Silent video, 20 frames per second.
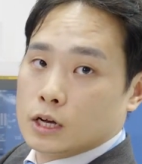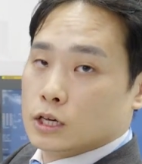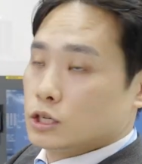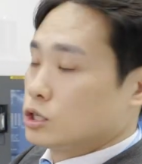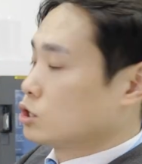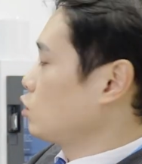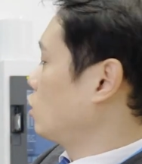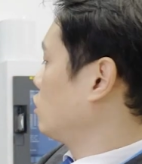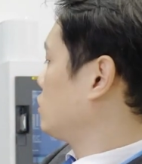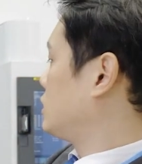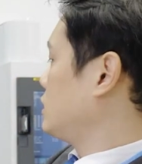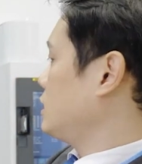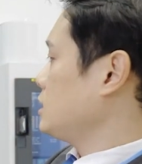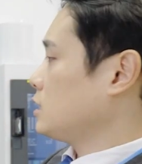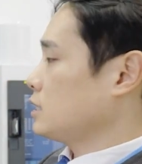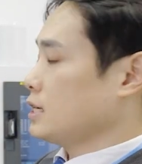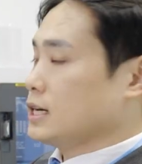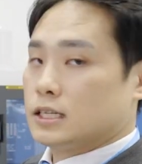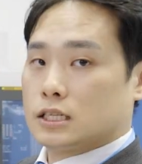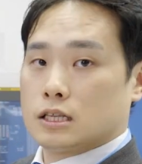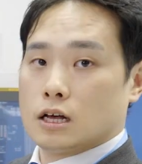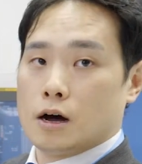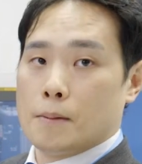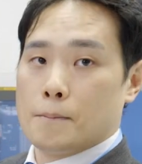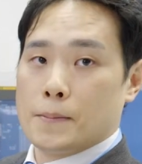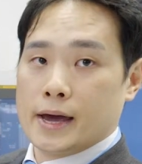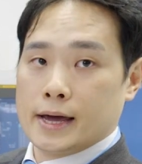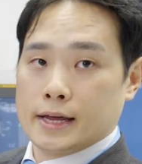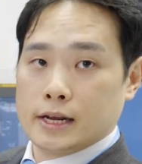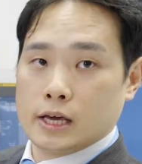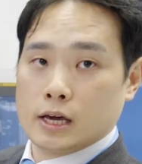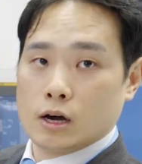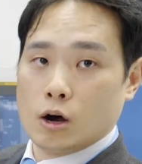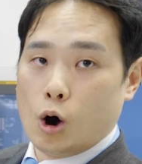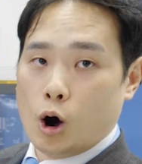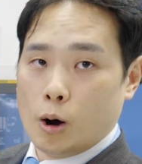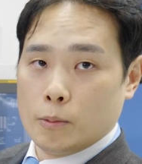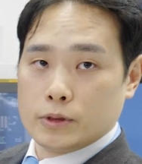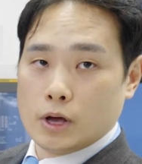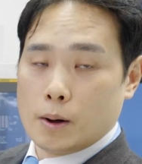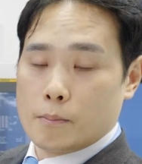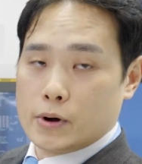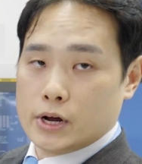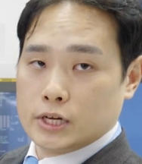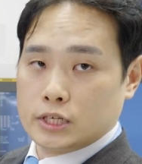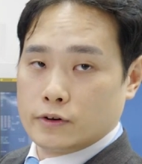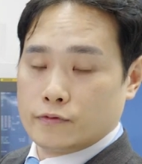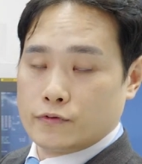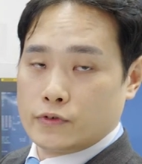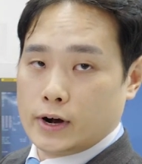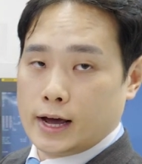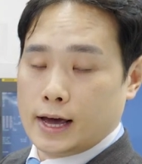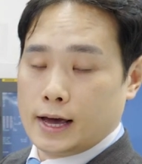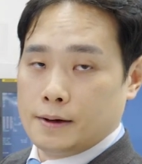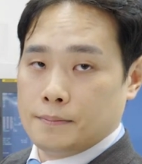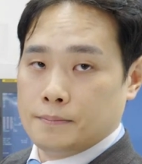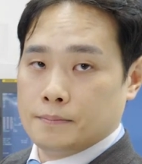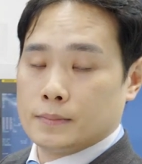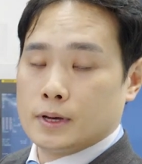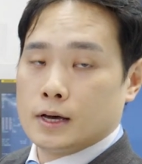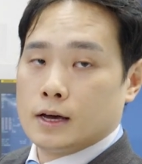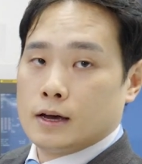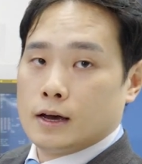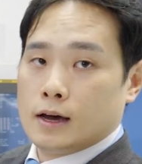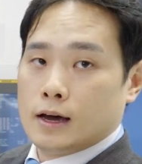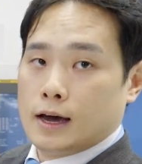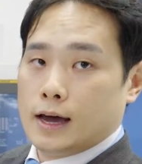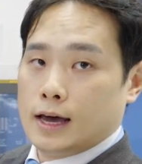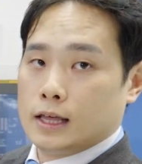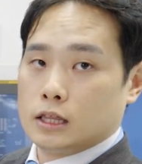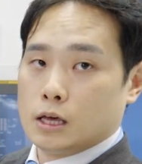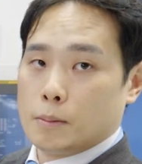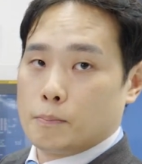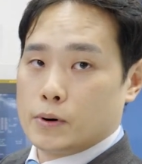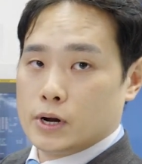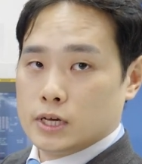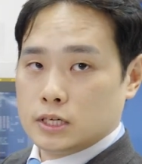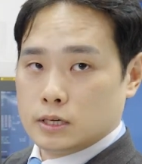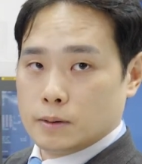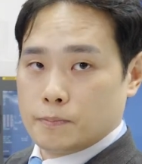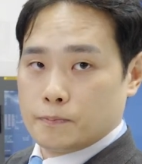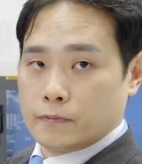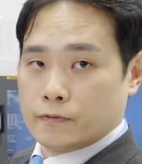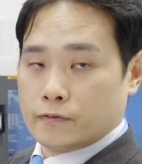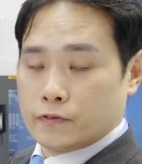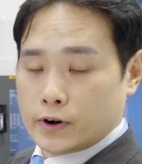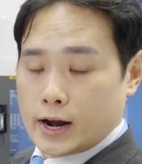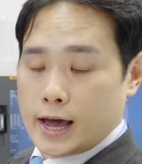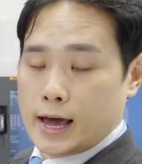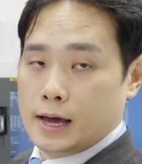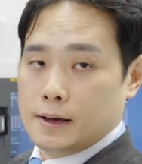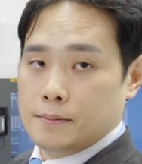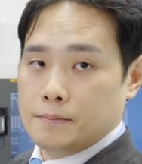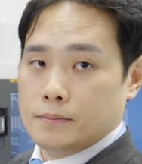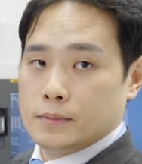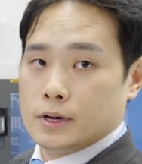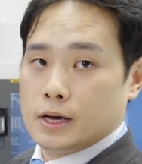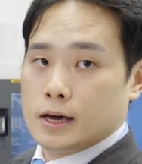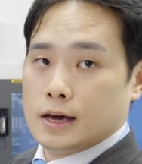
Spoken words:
So this is the meaning of the bridge frame, and the bridge frame